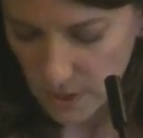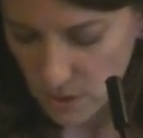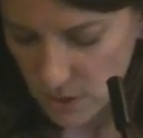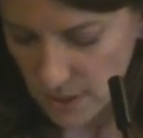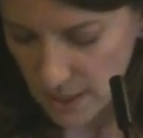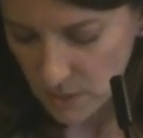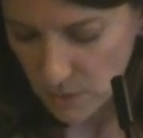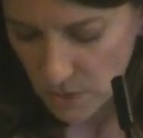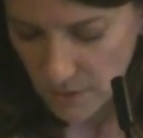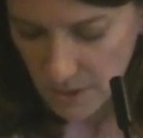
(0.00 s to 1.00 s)
in her seat
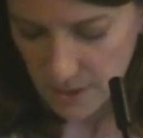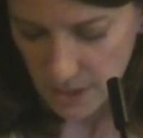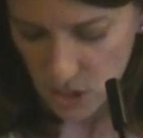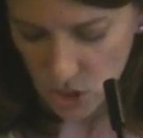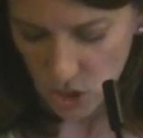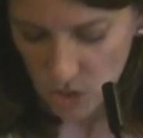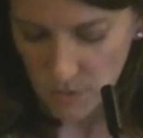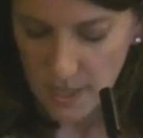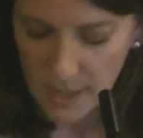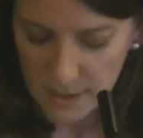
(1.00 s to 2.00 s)
with the realization she
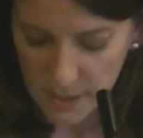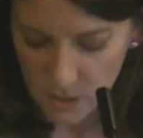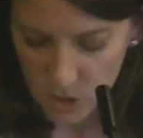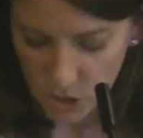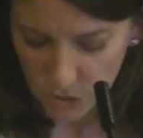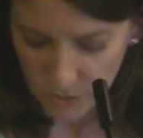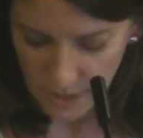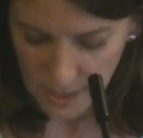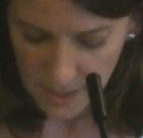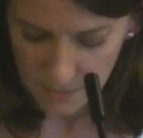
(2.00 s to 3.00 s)
would not see her children
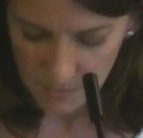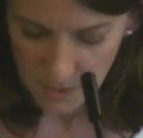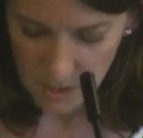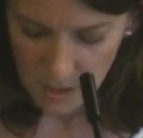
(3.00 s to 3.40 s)
again.